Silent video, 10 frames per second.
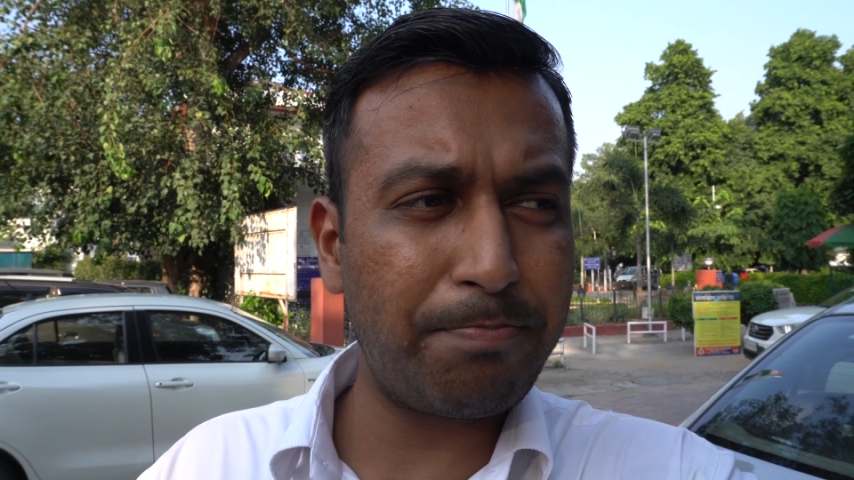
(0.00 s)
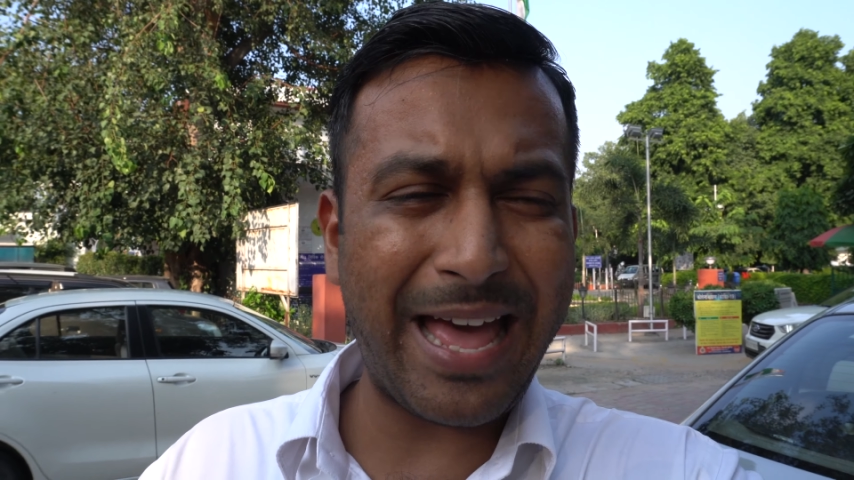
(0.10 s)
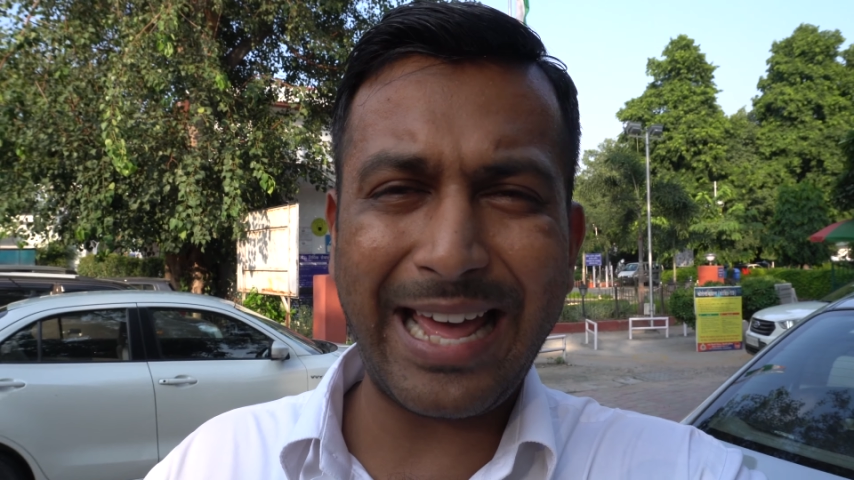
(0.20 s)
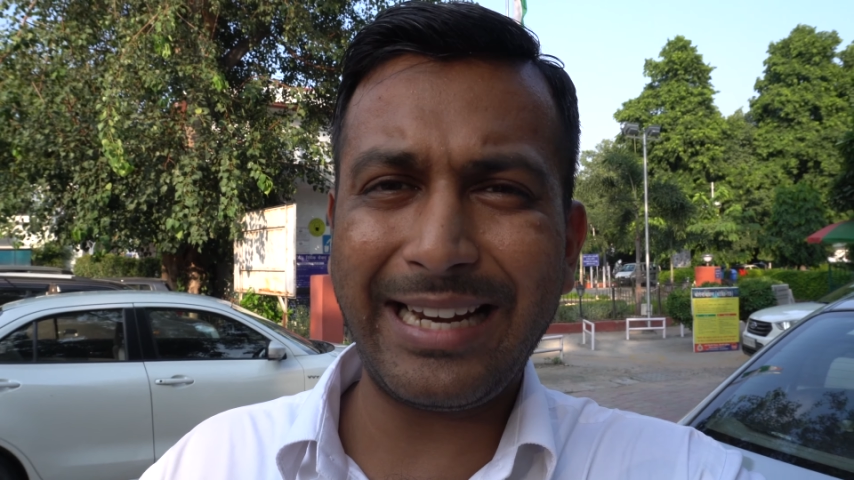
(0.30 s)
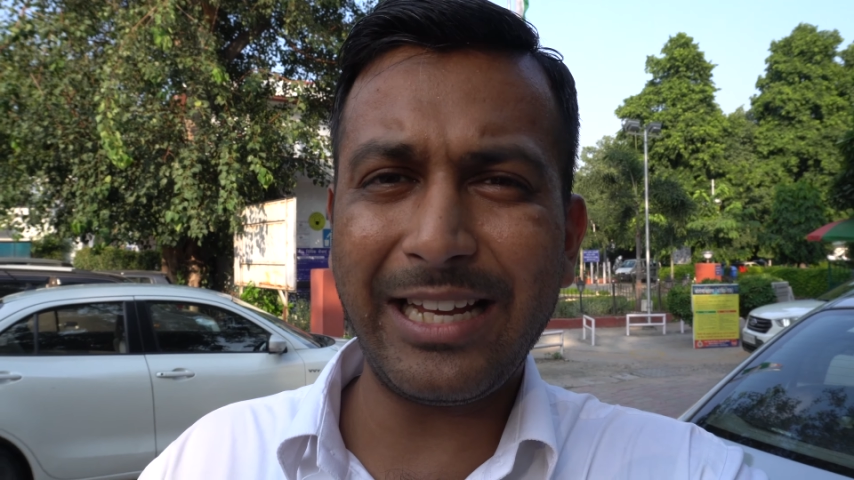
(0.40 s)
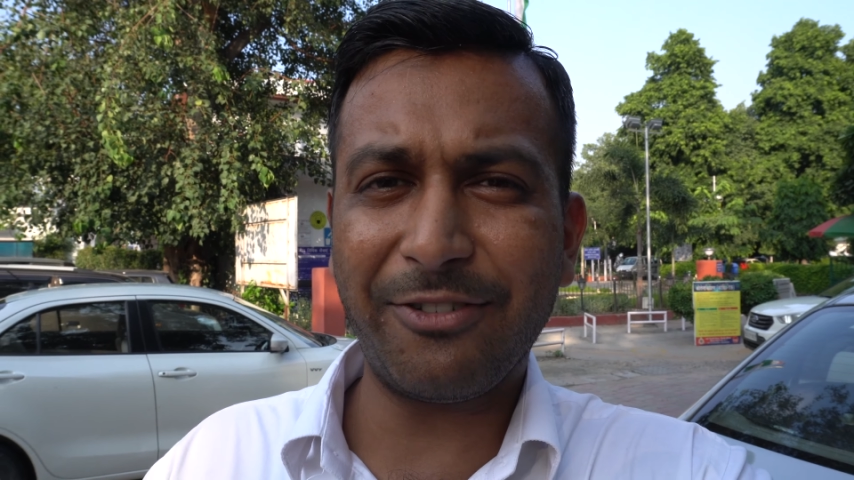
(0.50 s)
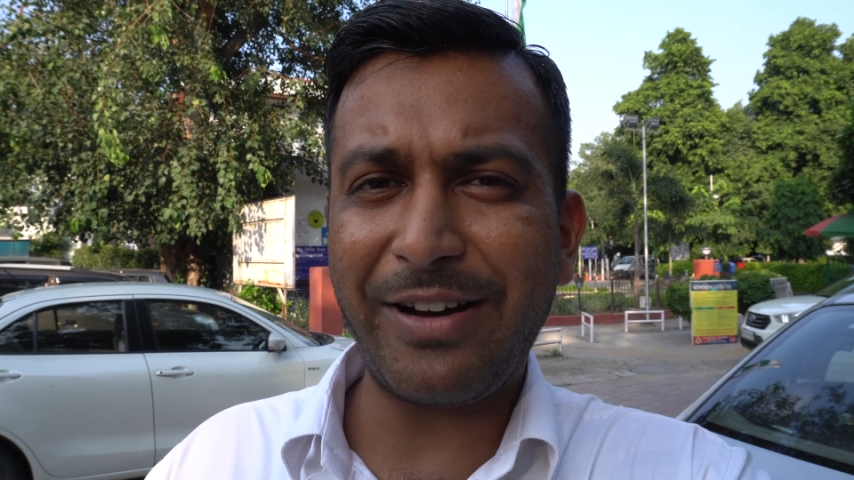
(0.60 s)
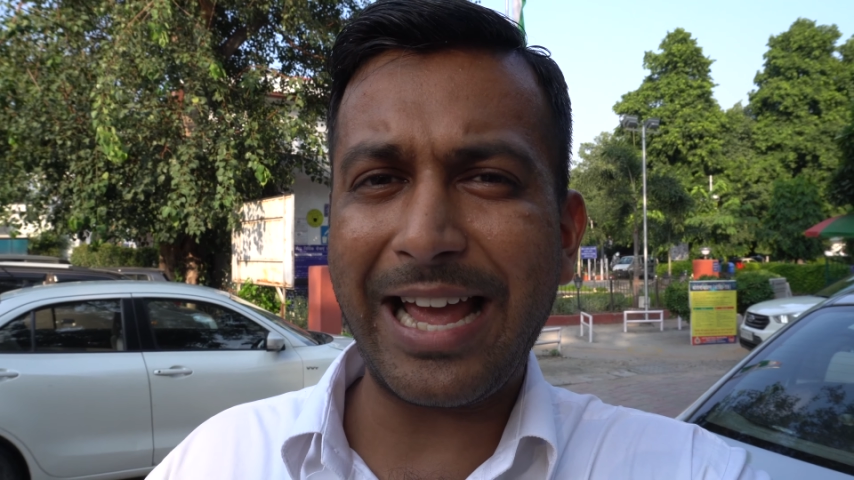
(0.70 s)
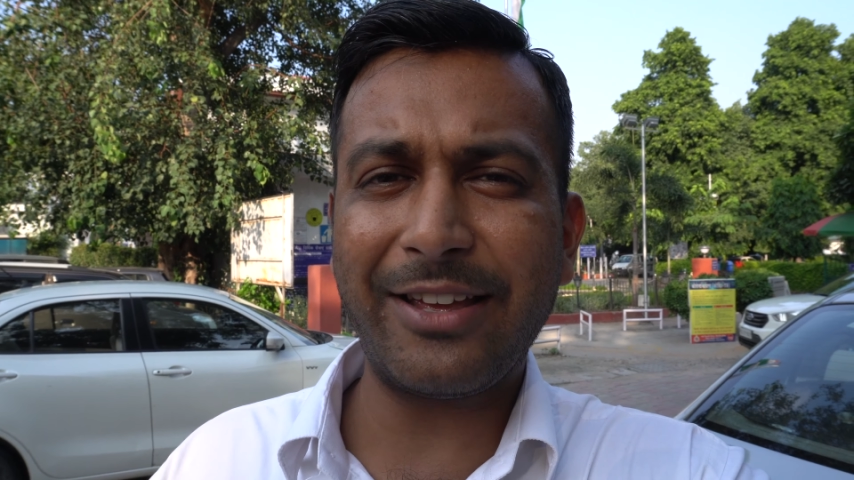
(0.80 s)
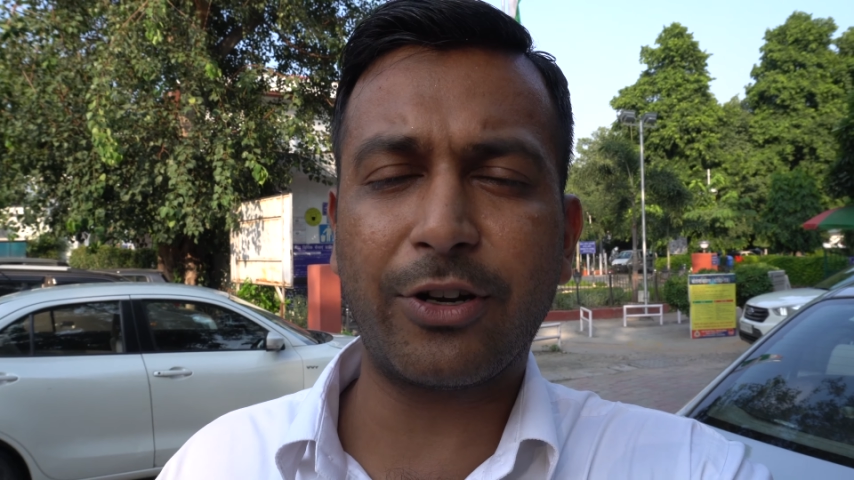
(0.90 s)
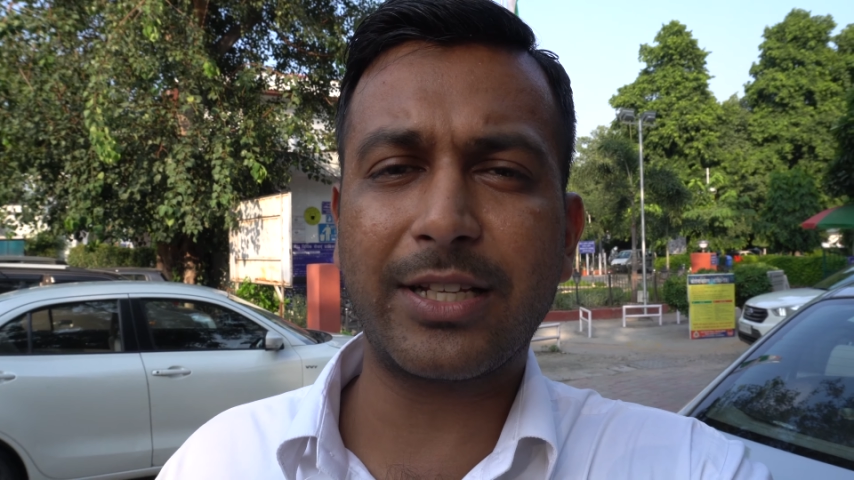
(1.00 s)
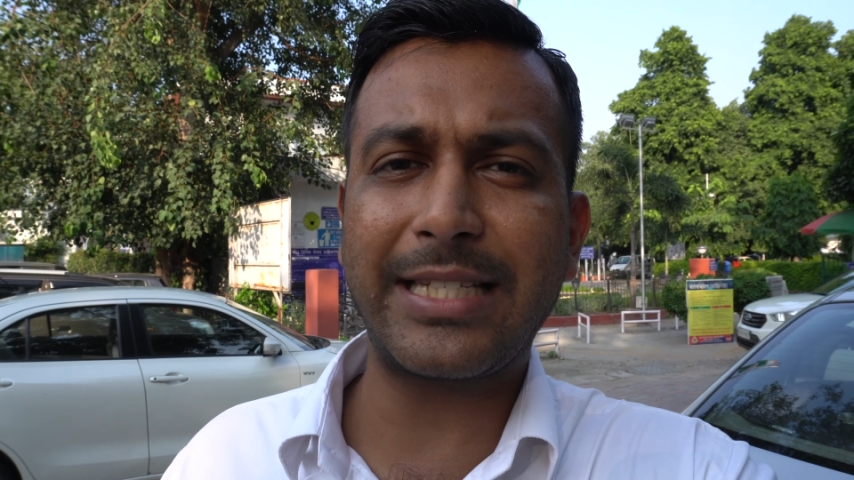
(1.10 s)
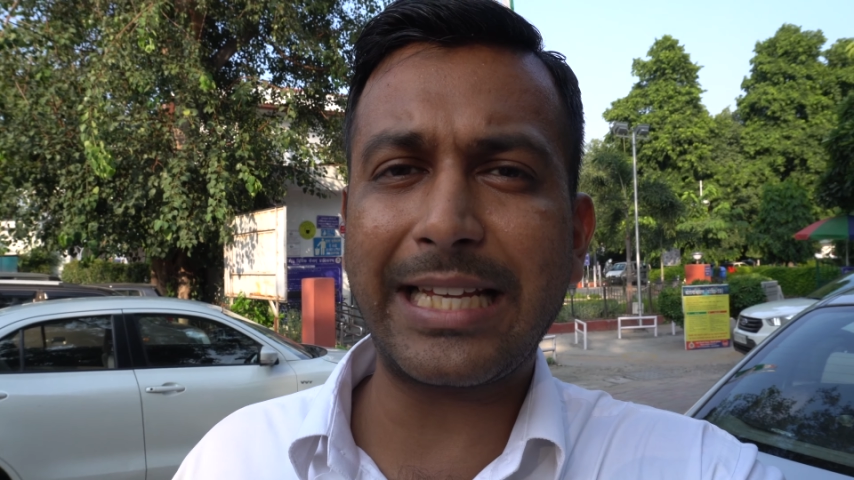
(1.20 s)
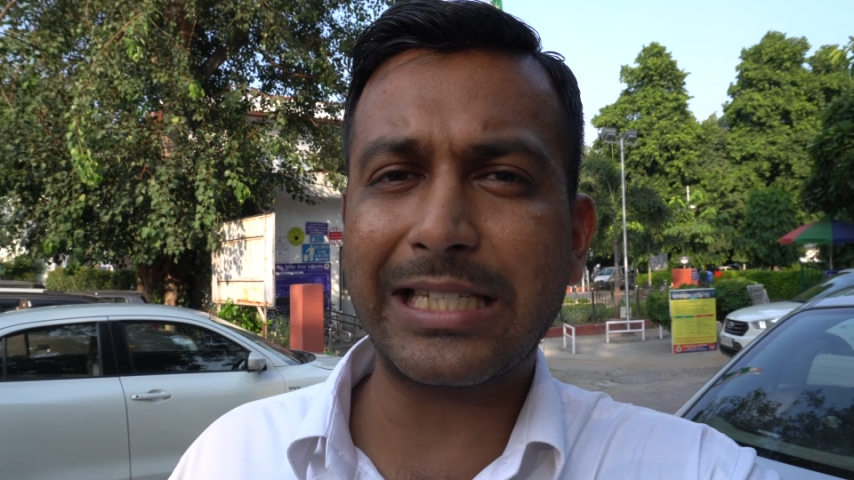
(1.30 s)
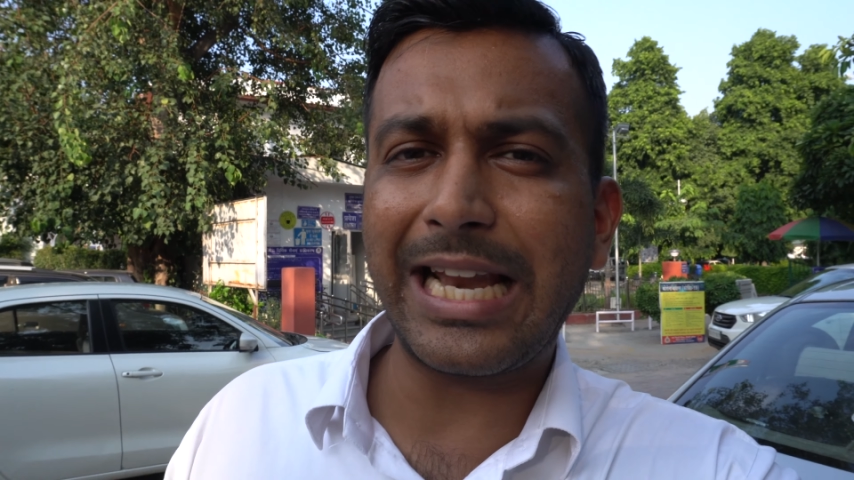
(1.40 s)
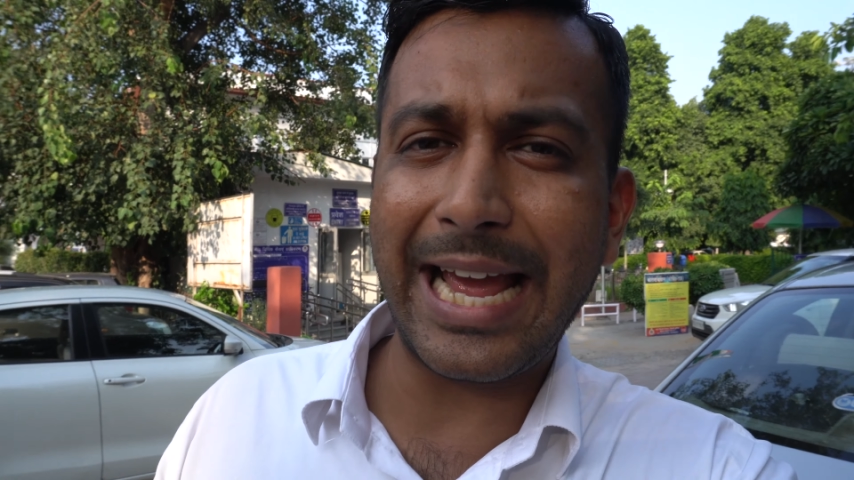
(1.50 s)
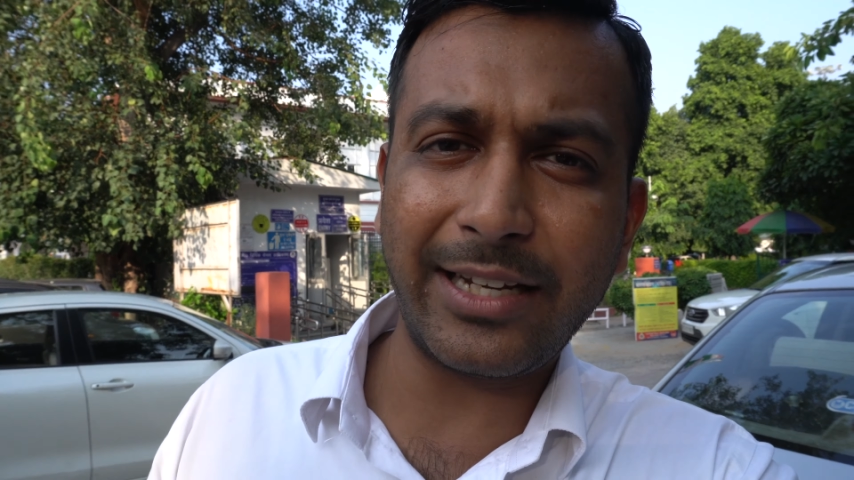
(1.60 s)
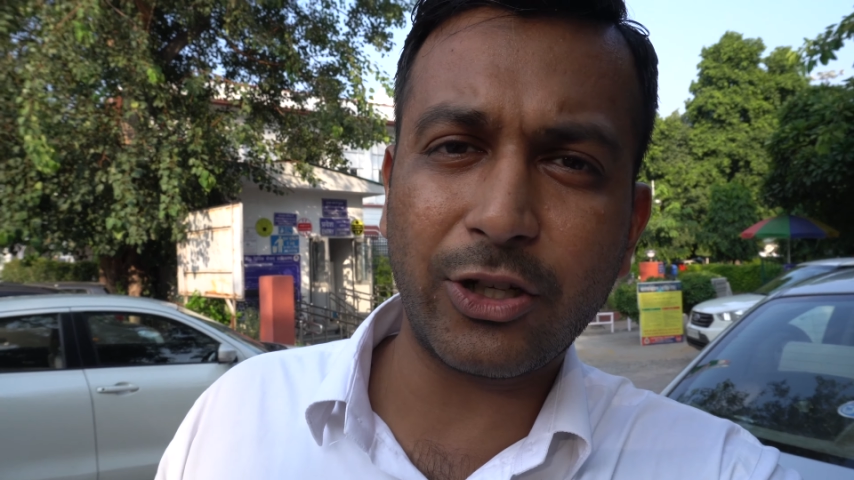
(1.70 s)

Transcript: barely a five or a six line